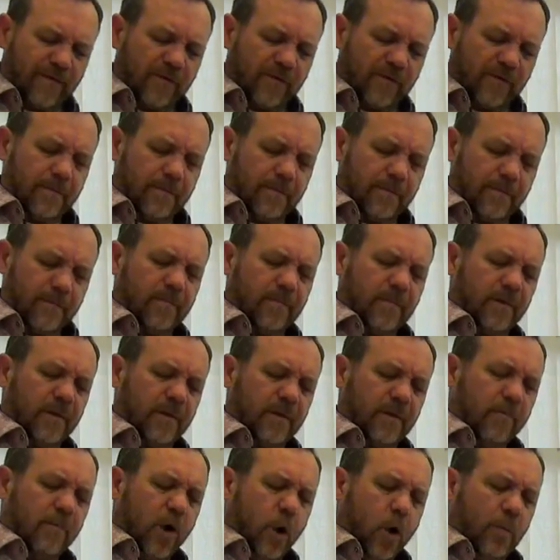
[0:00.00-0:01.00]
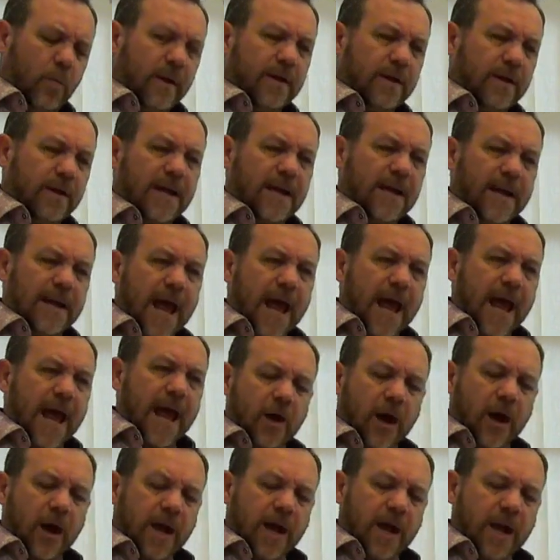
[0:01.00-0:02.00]
from the moment that
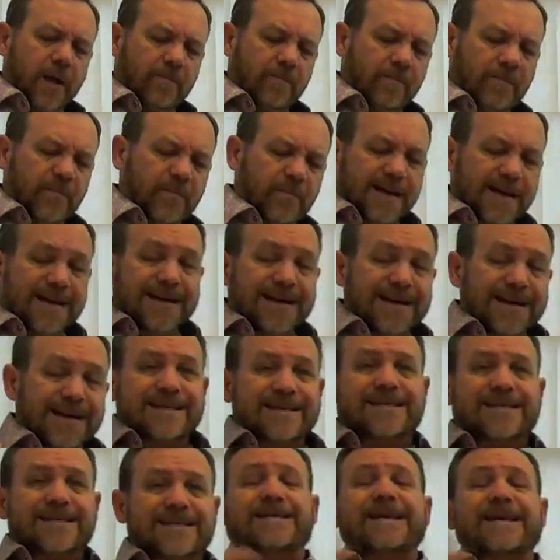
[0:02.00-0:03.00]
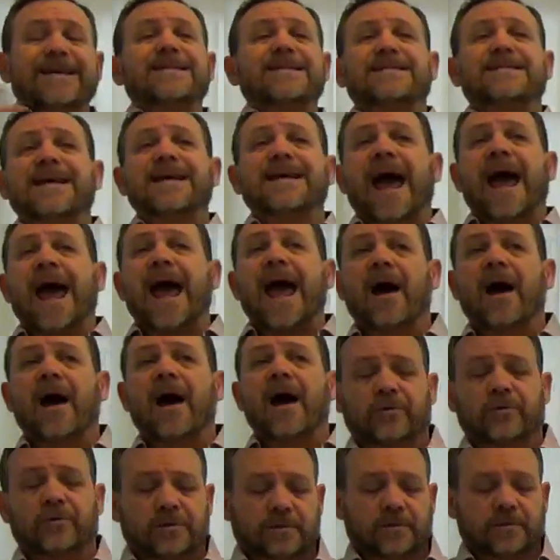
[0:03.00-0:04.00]
Abraham sets
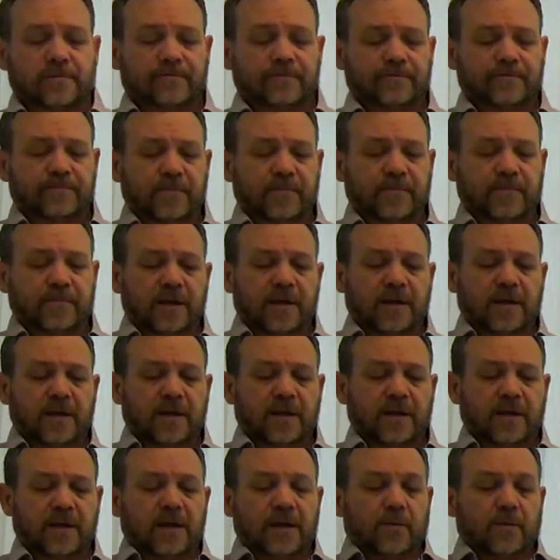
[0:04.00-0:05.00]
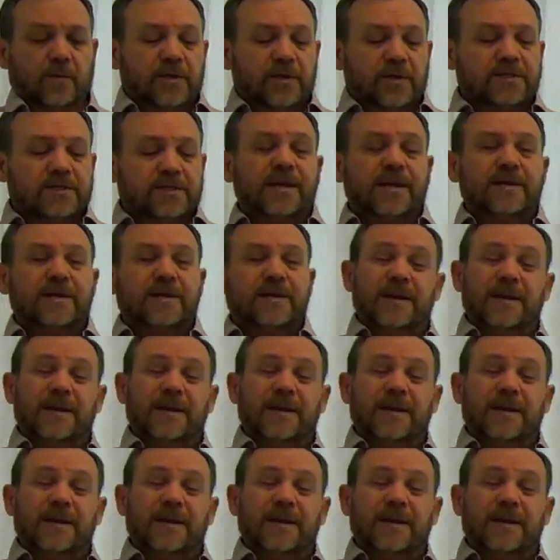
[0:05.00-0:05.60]
out, we see